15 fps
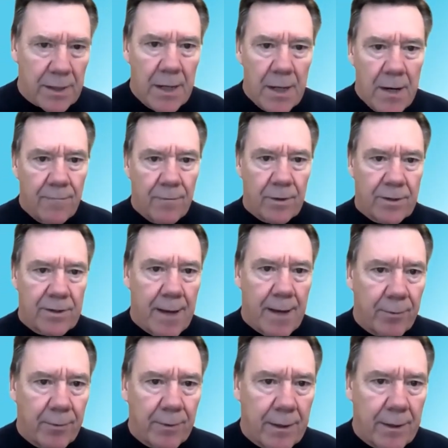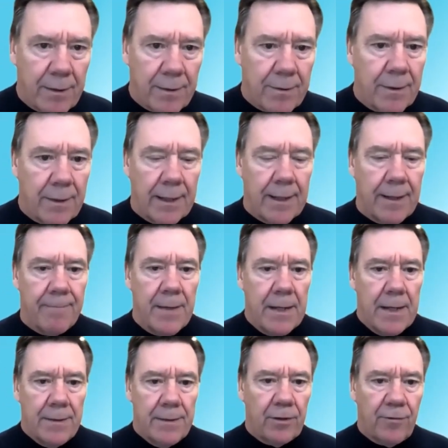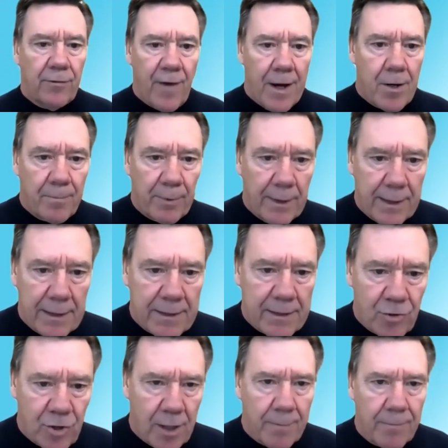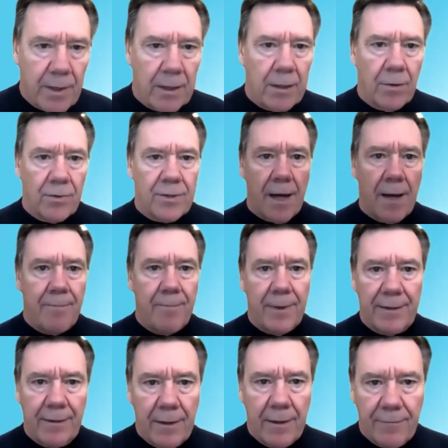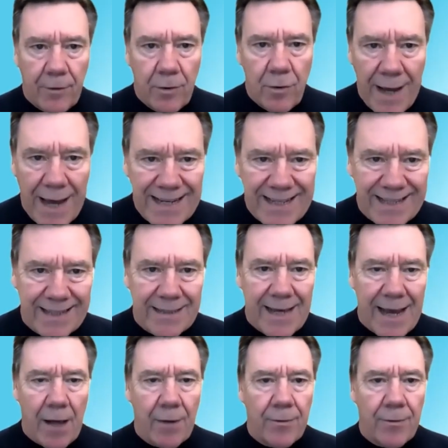For example, here, this fireplace chimney goes up and the flue exits out